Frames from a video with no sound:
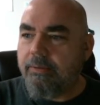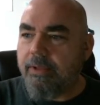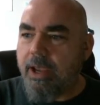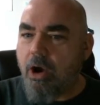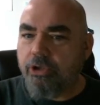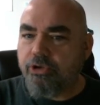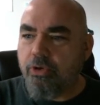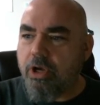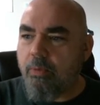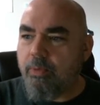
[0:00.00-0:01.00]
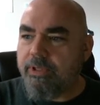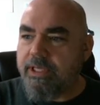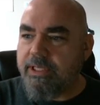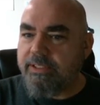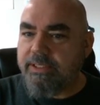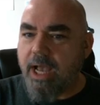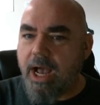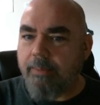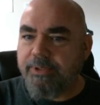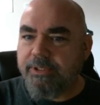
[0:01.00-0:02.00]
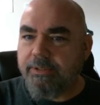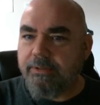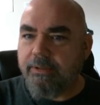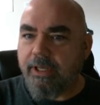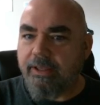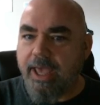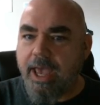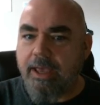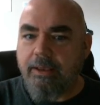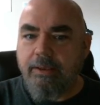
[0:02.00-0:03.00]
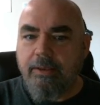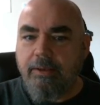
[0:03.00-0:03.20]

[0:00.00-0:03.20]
they also come with these tops like that.